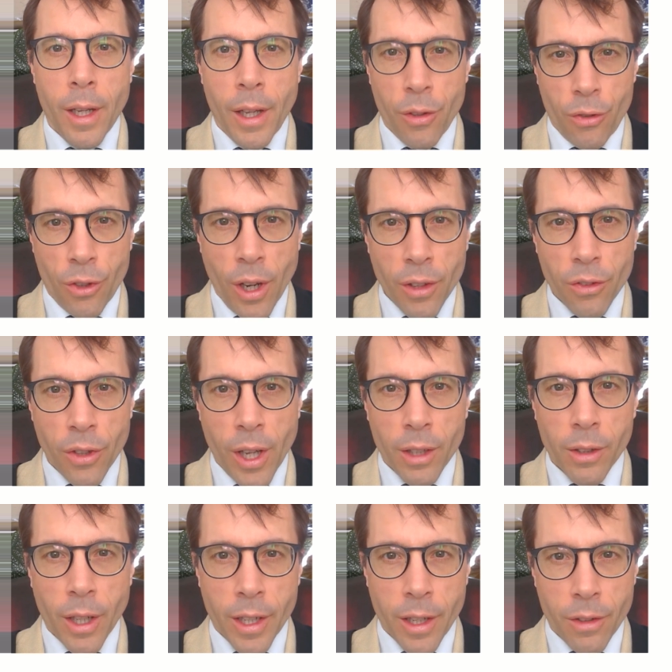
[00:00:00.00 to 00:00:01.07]
It starts
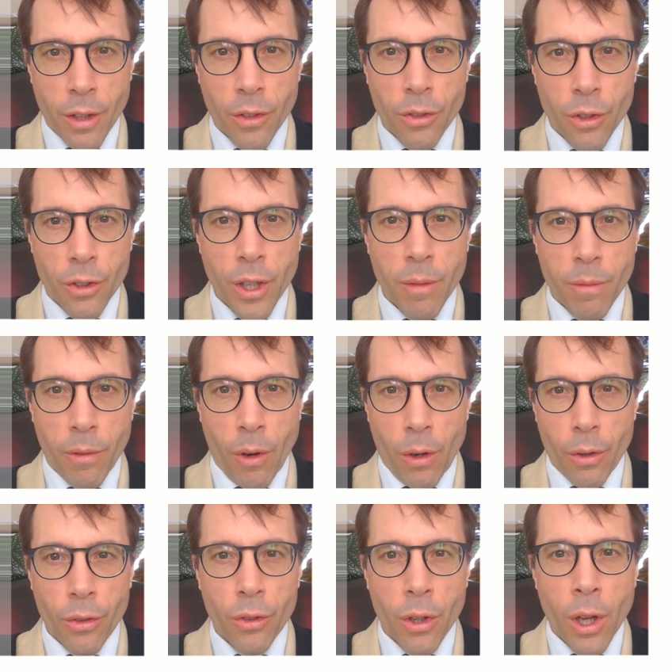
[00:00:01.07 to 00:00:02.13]
out like it does in deep
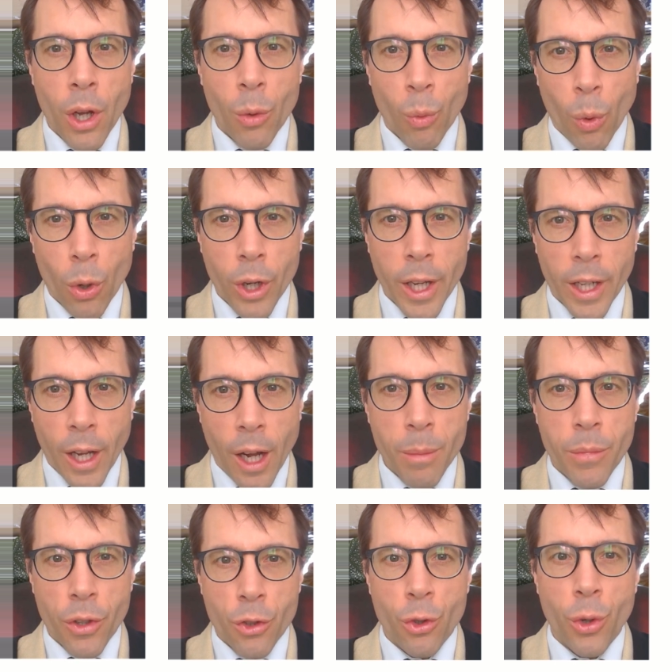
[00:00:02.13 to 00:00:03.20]
forest, walking
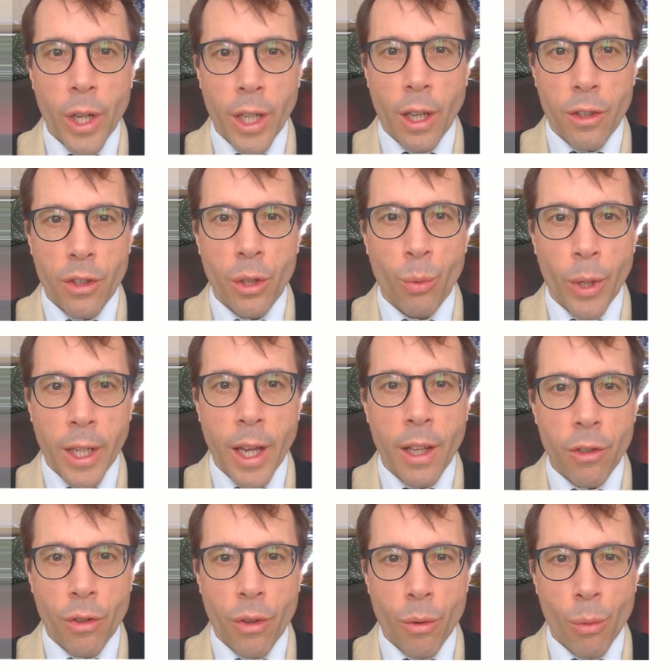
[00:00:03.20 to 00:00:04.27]
up the tree until we
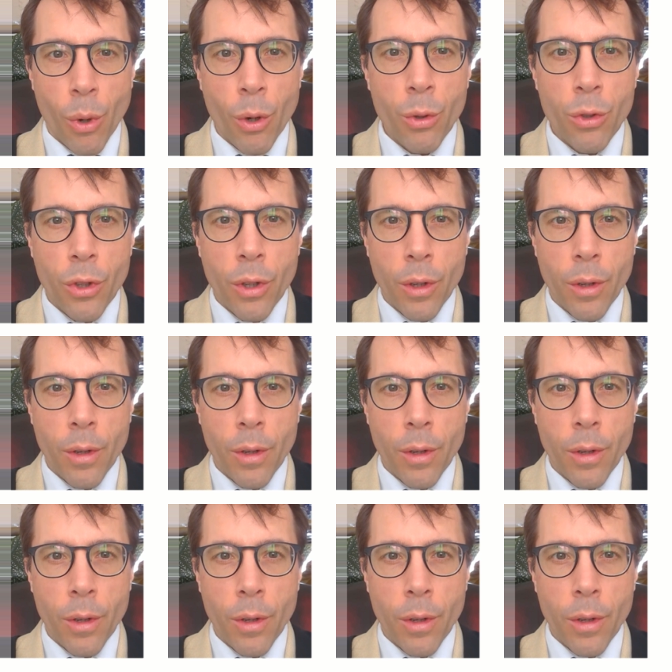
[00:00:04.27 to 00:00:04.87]
get to the root.